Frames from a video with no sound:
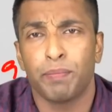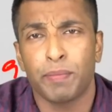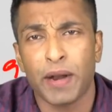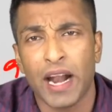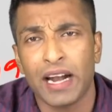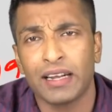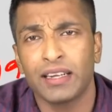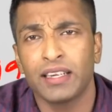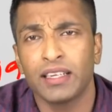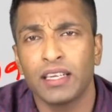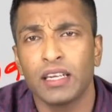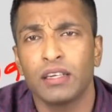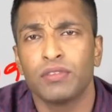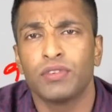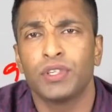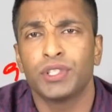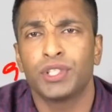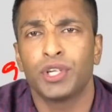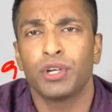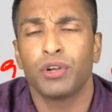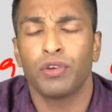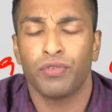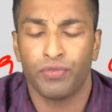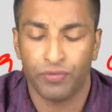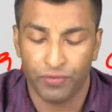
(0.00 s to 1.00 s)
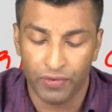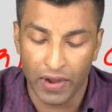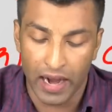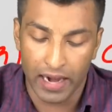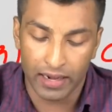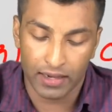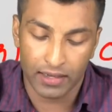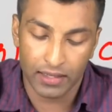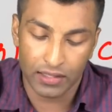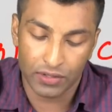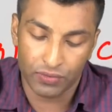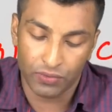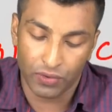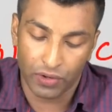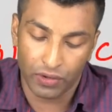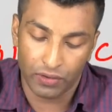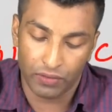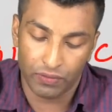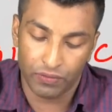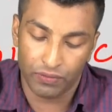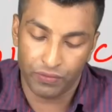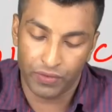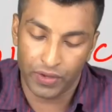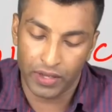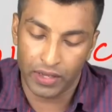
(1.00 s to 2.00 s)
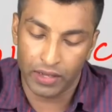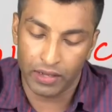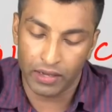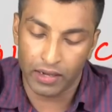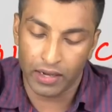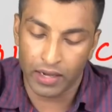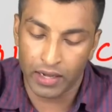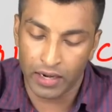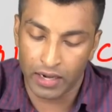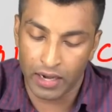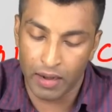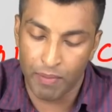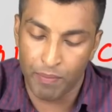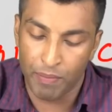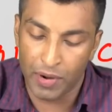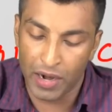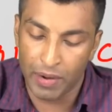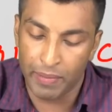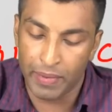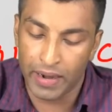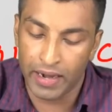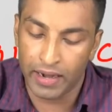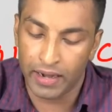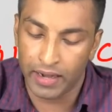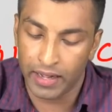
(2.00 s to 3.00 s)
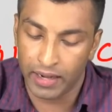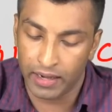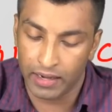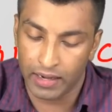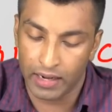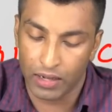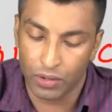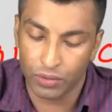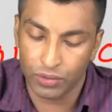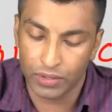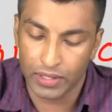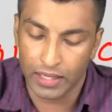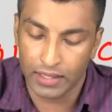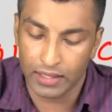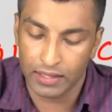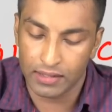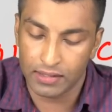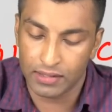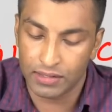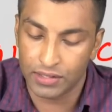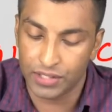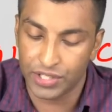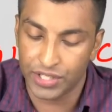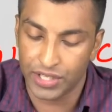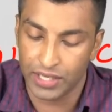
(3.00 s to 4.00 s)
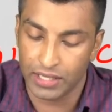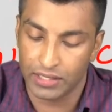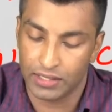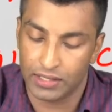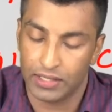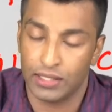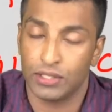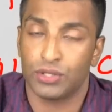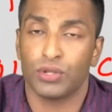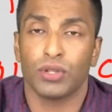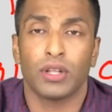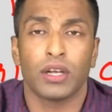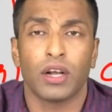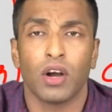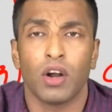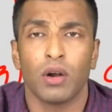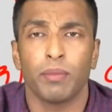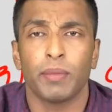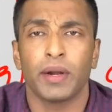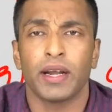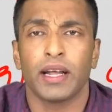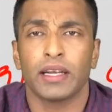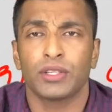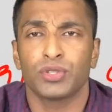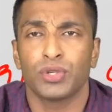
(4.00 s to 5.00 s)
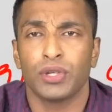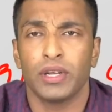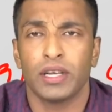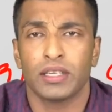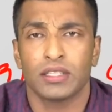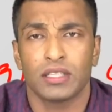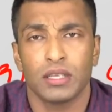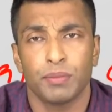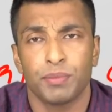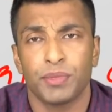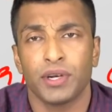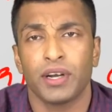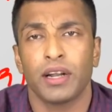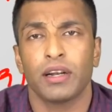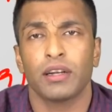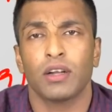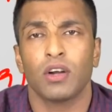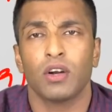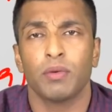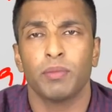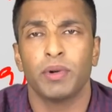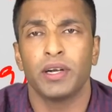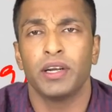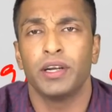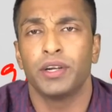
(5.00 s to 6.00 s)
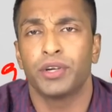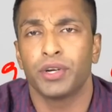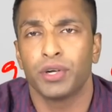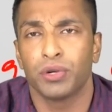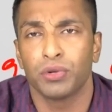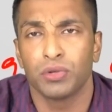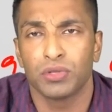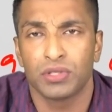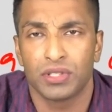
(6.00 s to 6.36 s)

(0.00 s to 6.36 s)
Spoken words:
The practical version of VAT is what we are implementing now, that is GST. So the government actually accepted and government